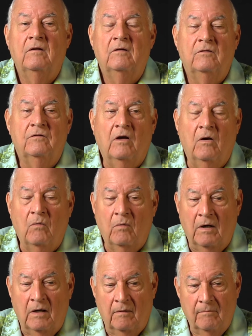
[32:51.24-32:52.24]
So
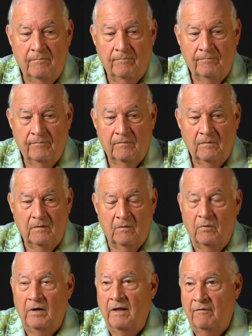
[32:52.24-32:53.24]
uh,
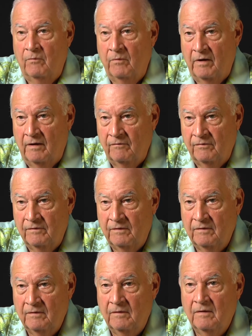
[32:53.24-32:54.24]
we didn't have a runoff.
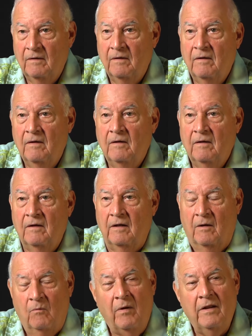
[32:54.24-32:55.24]

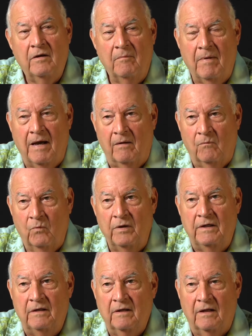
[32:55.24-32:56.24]
And I waited about a
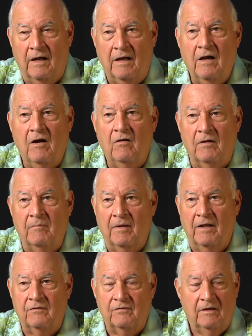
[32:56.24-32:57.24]
week and I called him and
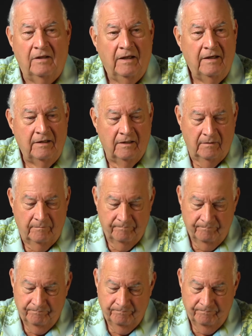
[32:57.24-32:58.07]
I said, hey, um,